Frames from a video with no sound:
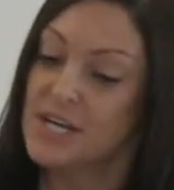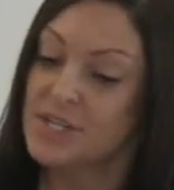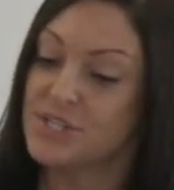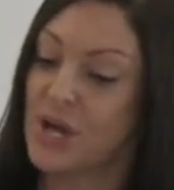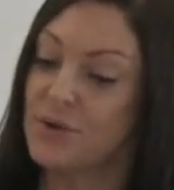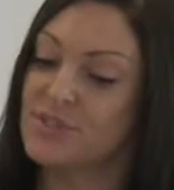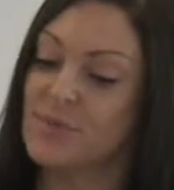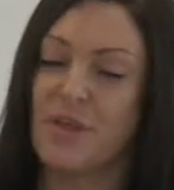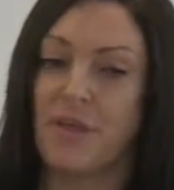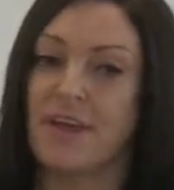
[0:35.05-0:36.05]
So
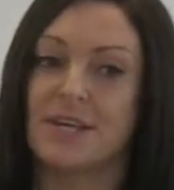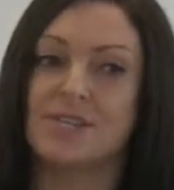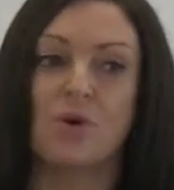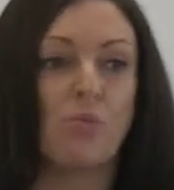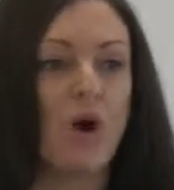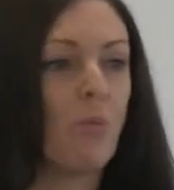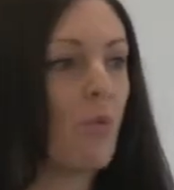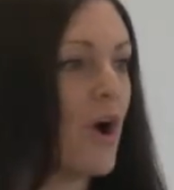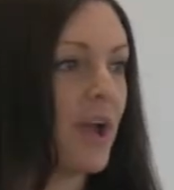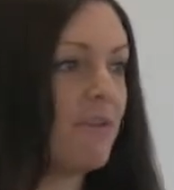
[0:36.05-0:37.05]
some of the things that weren't
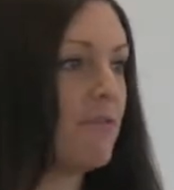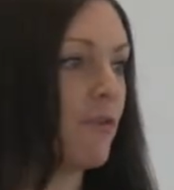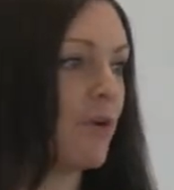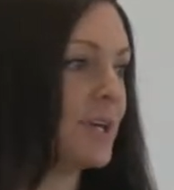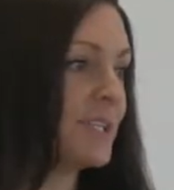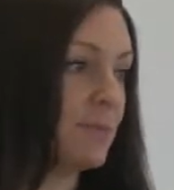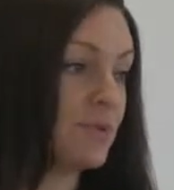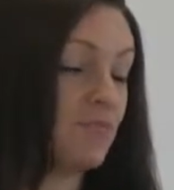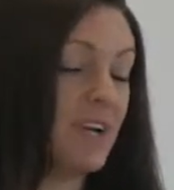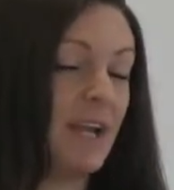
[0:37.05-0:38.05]
working for us, it was
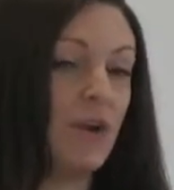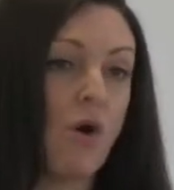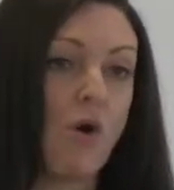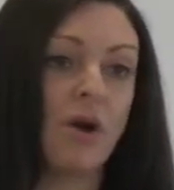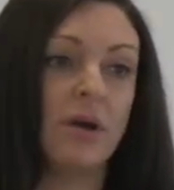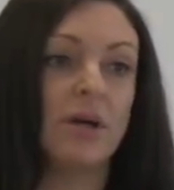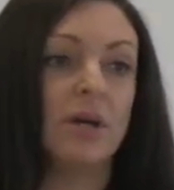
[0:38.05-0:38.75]
a really long